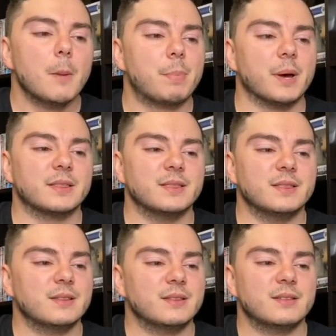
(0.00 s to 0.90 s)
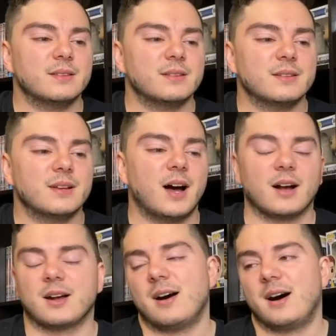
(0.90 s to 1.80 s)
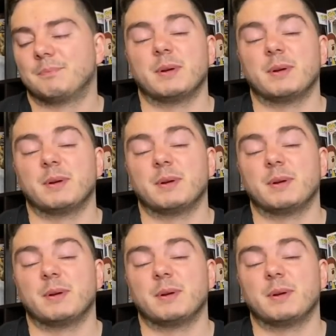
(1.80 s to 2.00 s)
But I can't.